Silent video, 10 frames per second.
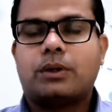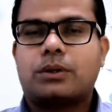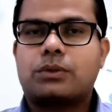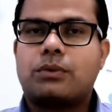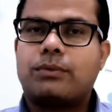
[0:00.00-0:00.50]

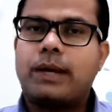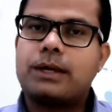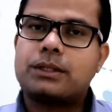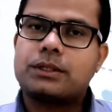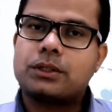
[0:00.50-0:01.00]
So
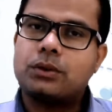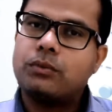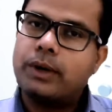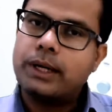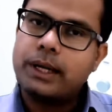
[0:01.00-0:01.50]
friends,
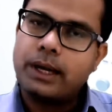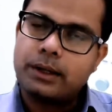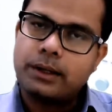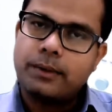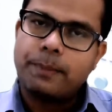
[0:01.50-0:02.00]
over
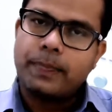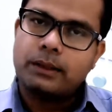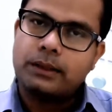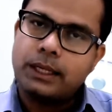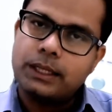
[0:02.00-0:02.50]
here,
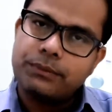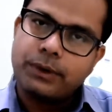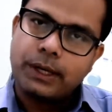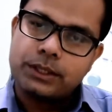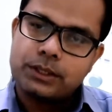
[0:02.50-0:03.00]
the
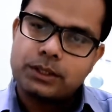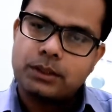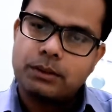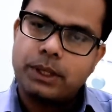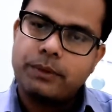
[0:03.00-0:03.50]
difference
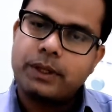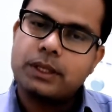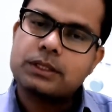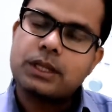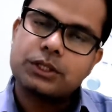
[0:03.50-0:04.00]
between
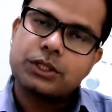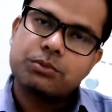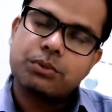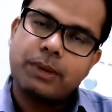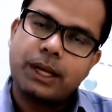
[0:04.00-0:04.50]
the
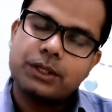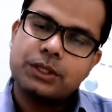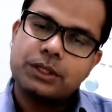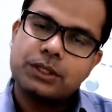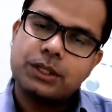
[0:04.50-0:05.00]
successful
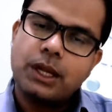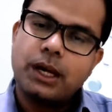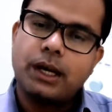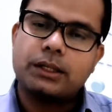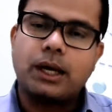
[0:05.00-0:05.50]
managers
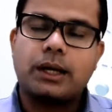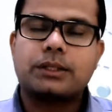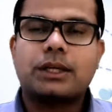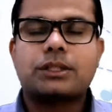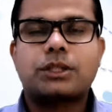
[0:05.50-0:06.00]
and the
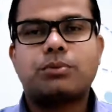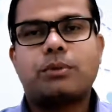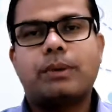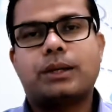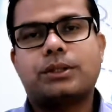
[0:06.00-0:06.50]
unsuccessful
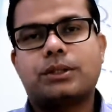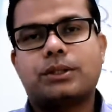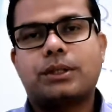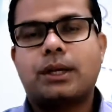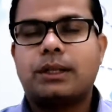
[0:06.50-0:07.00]

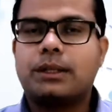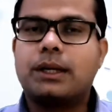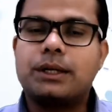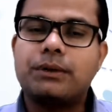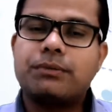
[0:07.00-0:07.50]
managers, the
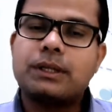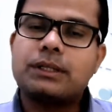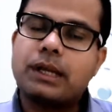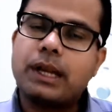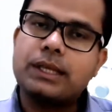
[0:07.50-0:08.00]

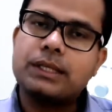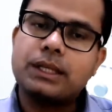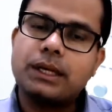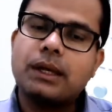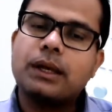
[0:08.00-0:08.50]
difference lies
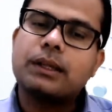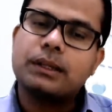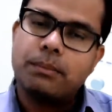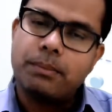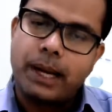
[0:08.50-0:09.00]
in
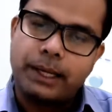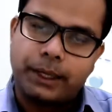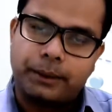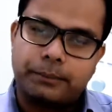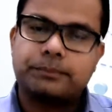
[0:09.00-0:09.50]
the planning.